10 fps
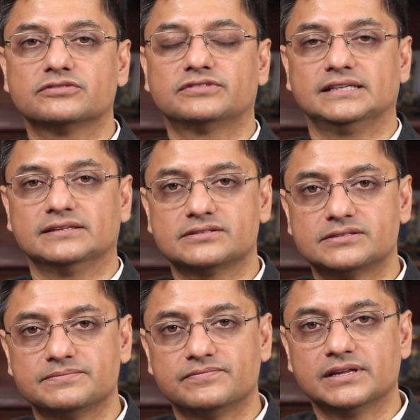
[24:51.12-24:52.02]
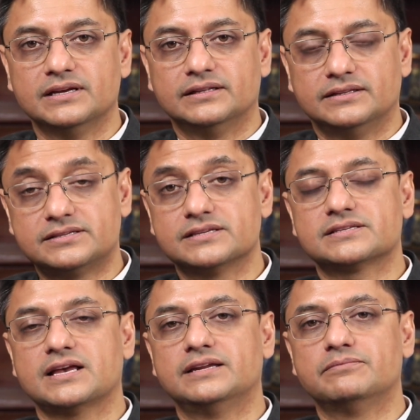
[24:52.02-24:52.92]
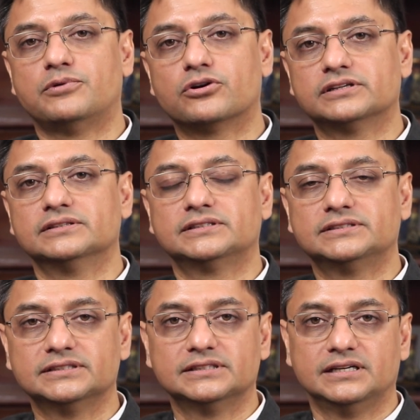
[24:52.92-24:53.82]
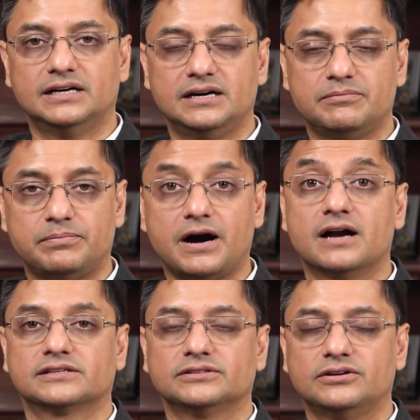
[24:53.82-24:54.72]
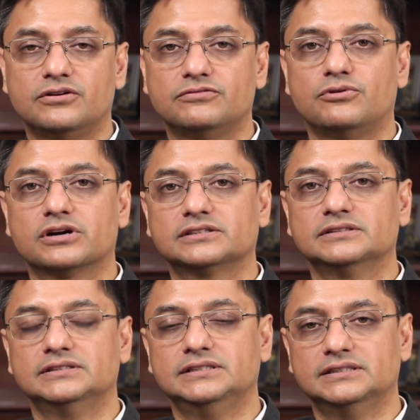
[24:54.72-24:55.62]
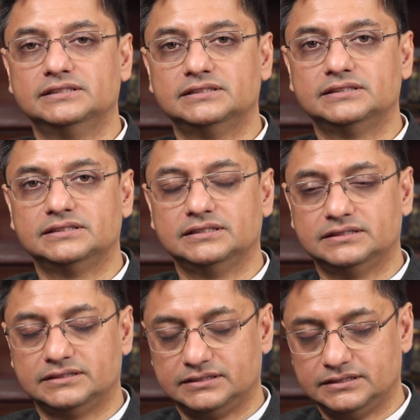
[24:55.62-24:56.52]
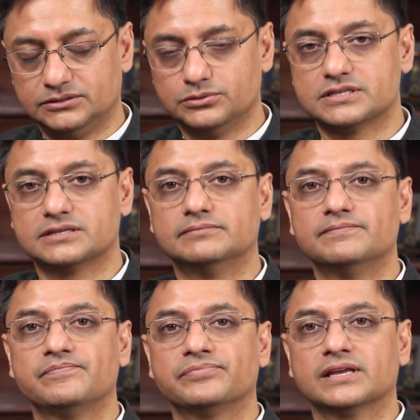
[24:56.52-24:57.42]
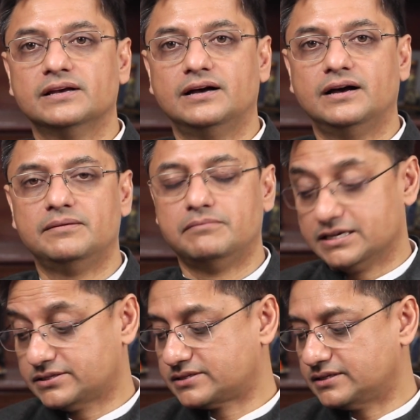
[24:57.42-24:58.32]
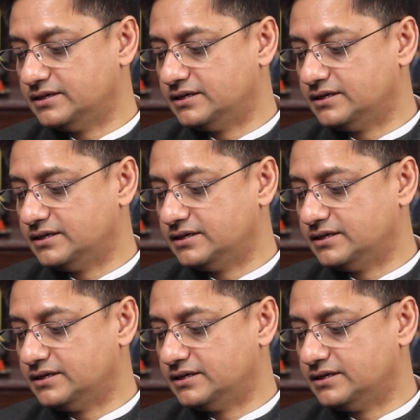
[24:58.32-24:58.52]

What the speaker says: things. This is an important part of what Hinduism must